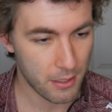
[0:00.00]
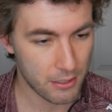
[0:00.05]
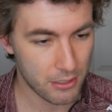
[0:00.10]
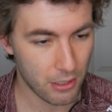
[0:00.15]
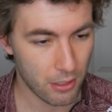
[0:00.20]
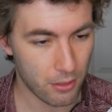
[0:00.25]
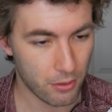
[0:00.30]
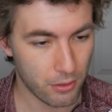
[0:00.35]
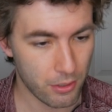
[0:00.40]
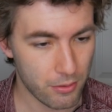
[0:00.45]

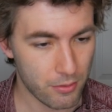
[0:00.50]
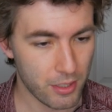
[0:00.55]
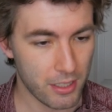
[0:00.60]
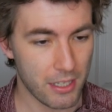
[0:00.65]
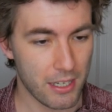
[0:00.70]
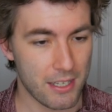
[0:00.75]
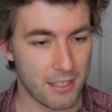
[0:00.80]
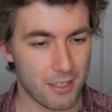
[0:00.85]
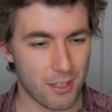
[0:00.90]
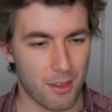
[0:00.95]
eternal
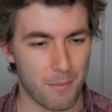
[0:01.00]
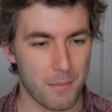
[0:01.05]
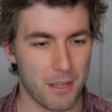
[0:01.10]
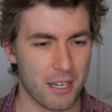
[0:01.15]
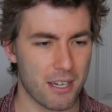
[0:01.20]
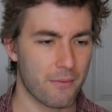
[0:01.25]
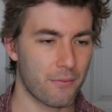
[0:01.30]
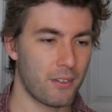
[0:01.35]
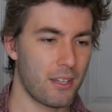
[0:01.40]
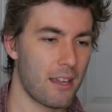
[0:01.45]
loneliness, the
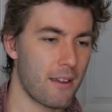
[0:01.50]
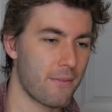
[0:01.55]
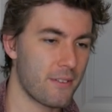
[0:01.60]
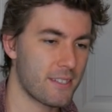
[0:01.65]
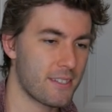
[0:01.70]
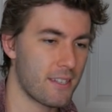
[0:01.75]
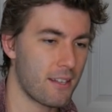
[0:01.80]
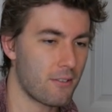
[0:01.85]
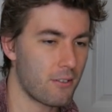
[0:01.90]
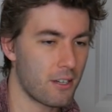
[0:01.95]
meaning of life,
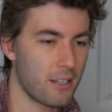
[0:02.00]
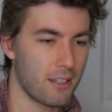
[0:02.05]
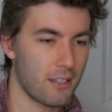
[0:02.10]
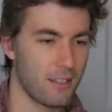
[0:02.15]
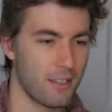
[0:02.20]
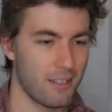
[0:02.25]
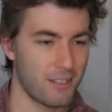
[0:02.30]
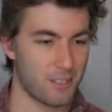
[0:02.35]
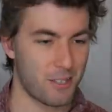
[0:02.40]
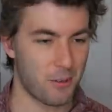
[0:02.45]
etc.
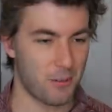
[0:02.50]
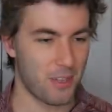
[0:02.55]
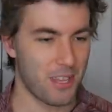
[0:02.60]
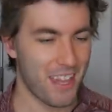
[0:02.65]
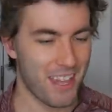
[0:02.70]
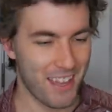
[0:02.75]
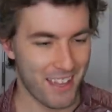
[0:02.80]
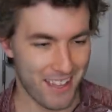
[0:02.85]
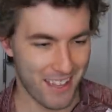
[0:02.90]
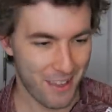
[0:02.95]
So
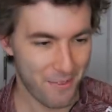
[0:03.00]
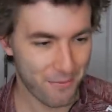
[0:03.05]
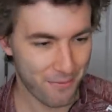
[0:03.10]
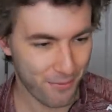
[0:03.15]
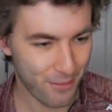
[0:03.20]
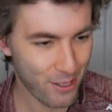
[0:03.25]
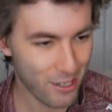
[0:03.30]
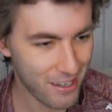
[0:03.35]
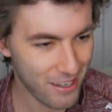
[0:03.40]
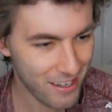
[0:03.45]
yeah, have
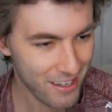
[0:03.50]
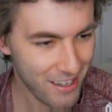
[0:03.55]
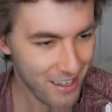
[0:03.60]
fun.